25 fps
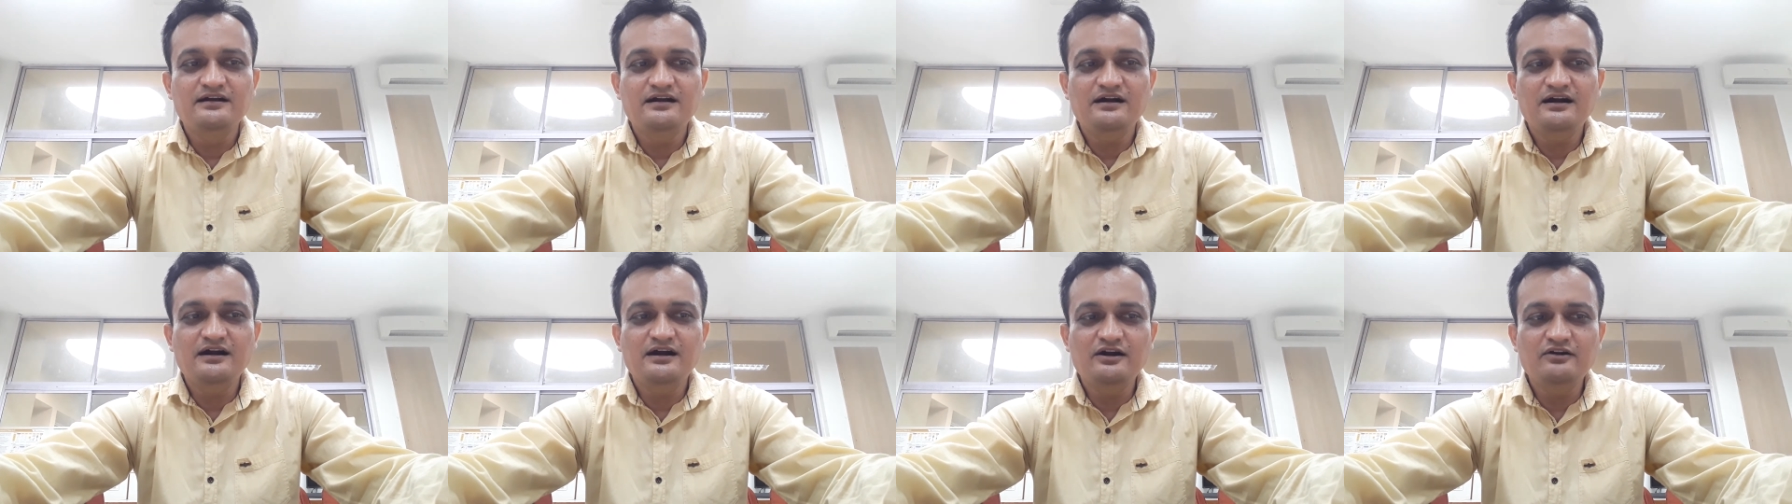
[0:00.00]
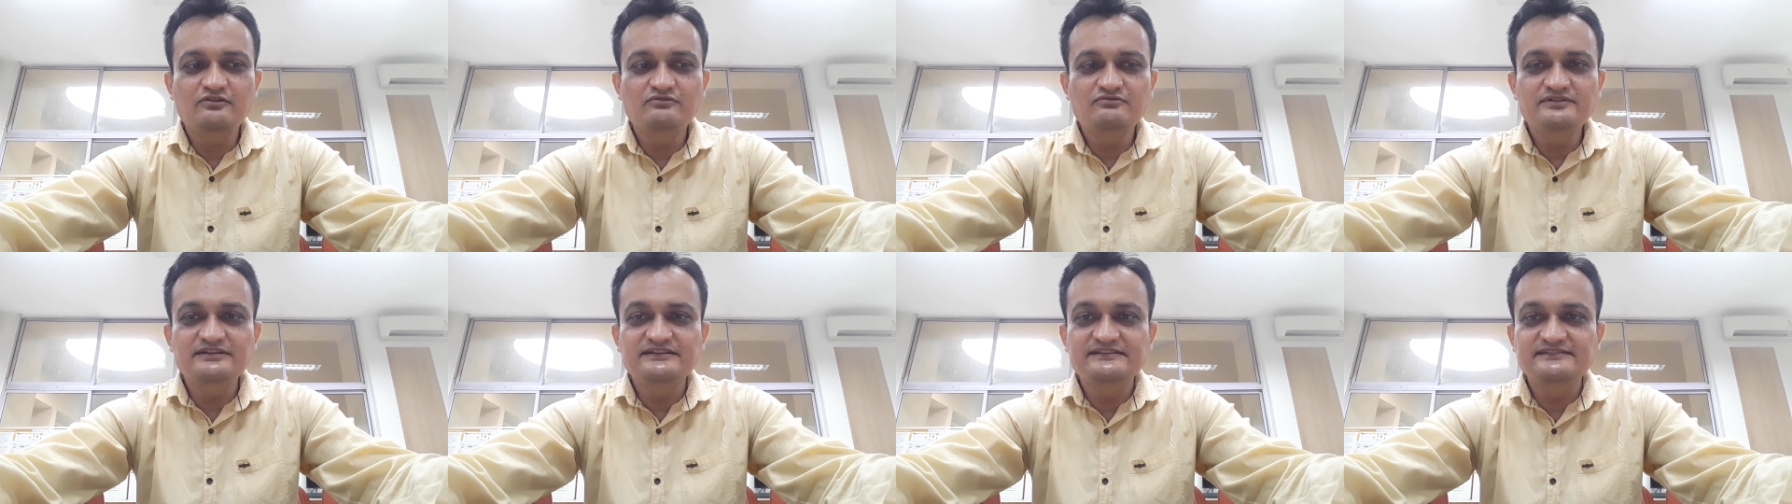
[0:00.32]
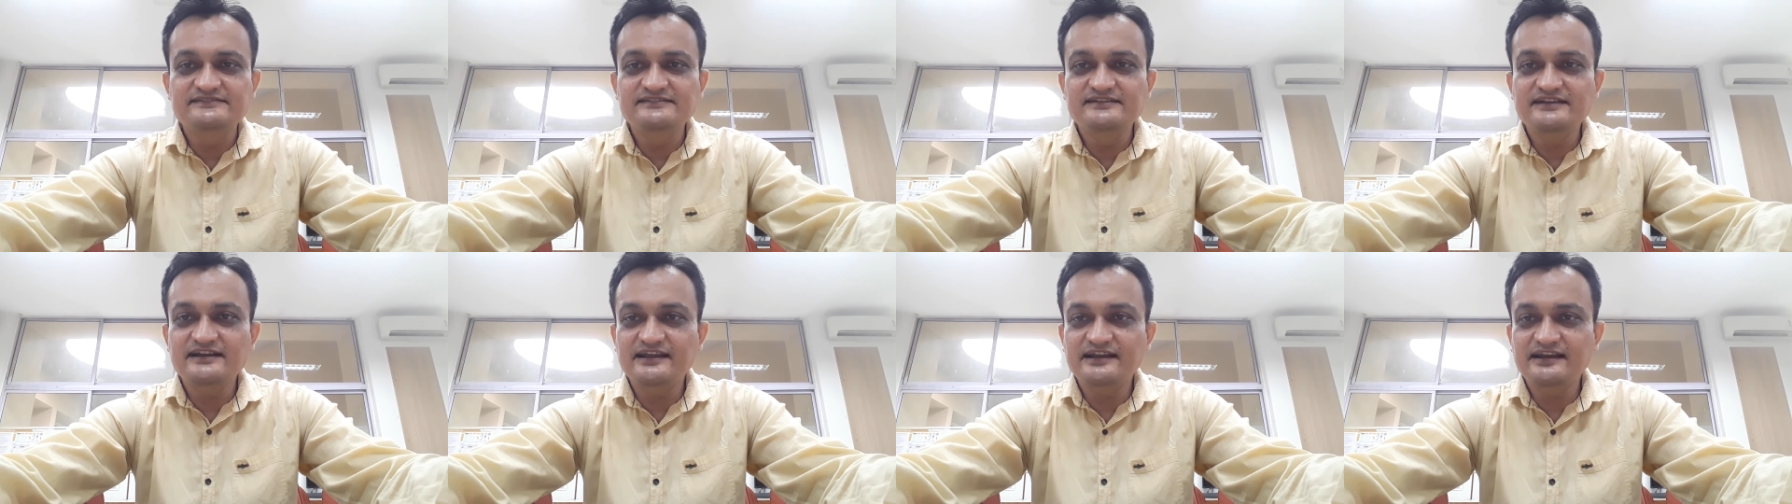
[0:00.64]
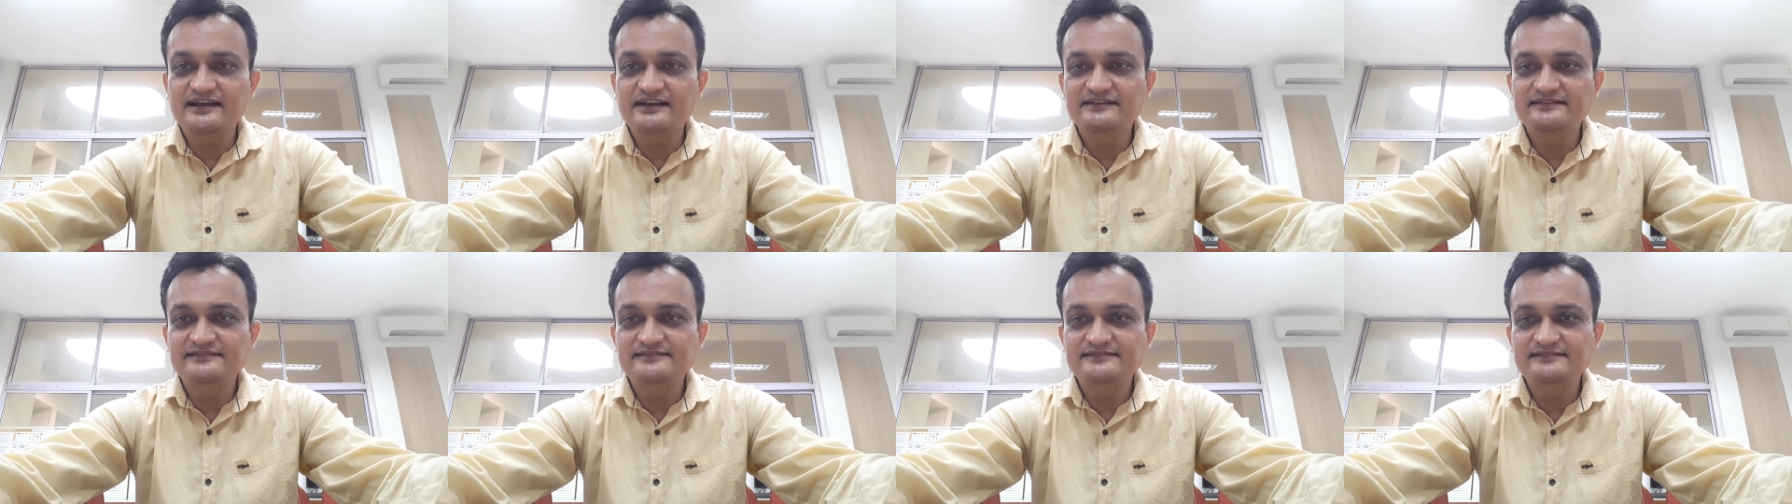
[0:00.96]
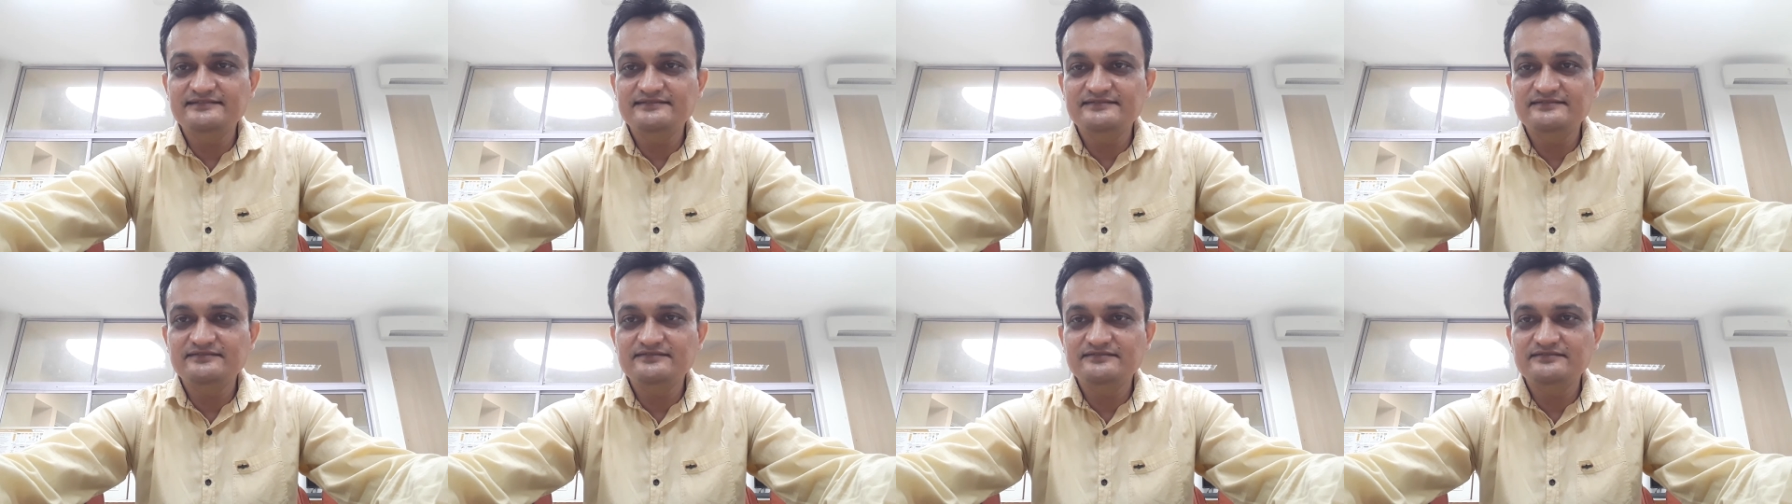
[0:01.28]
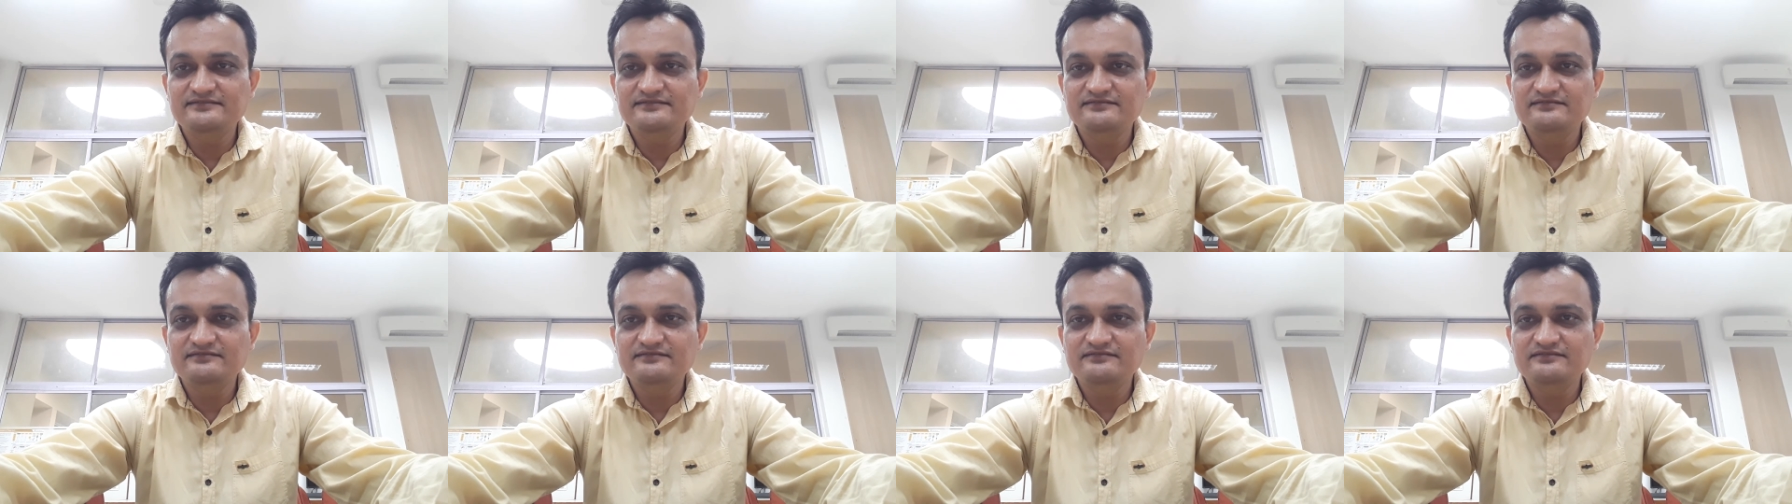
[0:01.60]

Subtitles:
how DC analysis